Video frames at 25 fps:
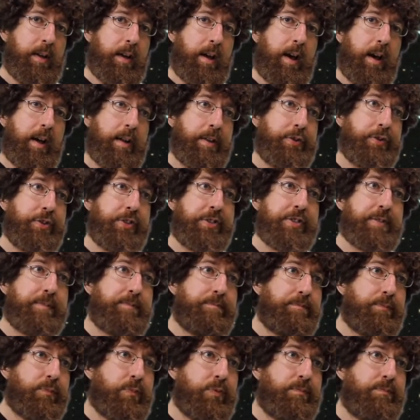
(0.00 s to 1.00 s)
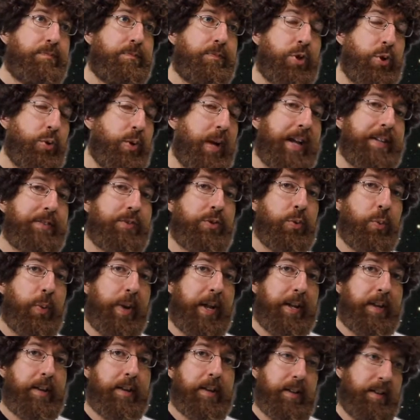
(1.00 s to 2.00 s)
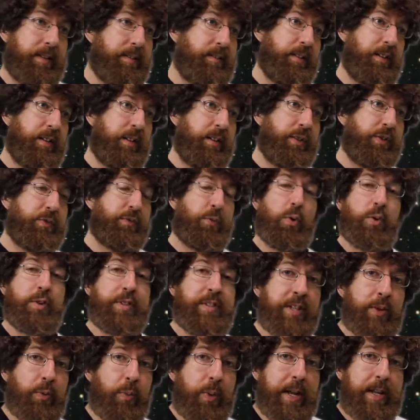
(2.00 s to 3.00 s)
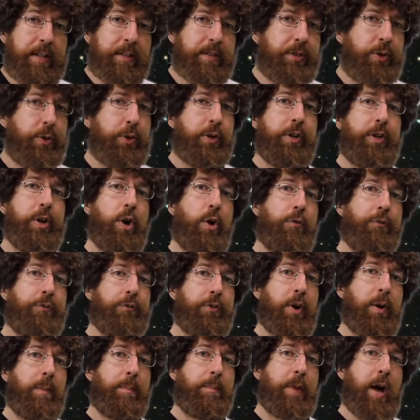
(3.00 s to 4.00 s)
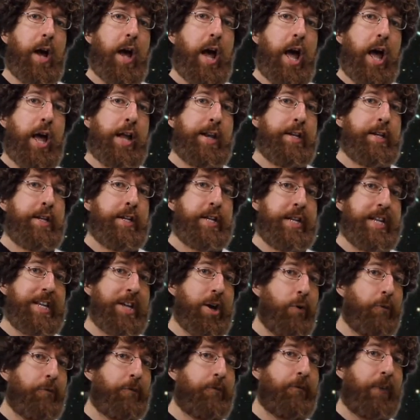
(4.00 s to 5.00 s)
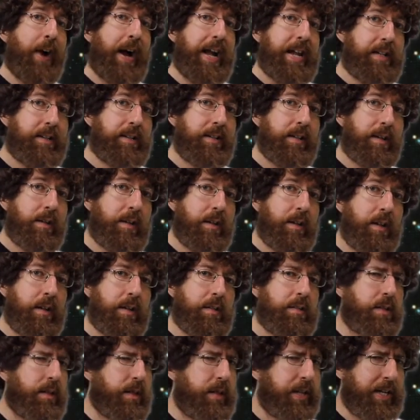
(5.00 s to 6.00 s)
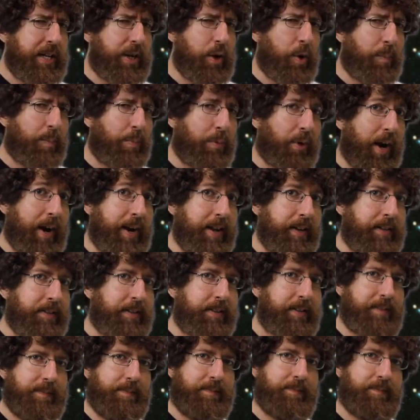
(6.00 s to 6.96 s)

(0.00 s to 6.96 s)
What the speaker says: In just 2 nights a week and as little as 14 weeks, you can go from neophyte to neo-bright.